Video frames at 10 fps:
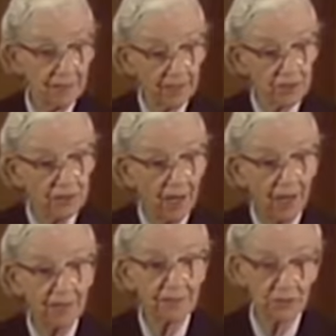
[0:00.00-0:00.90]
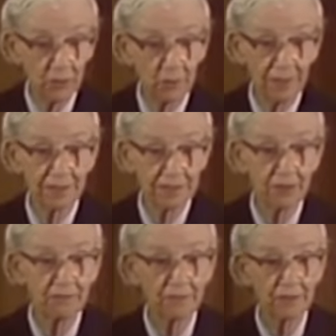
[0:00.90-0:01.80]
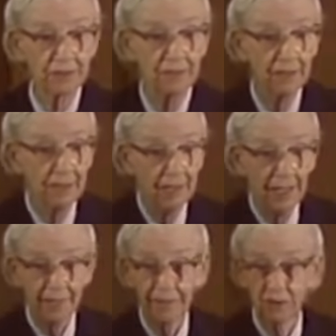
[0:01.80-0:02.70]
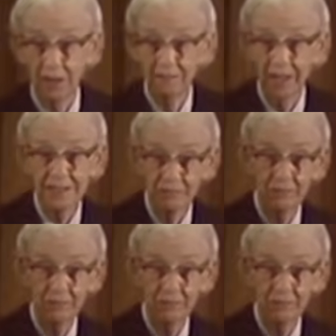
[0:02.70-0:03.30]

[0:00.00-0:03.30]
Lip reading: the other's not, and so on and so forth. I think you'll have lots of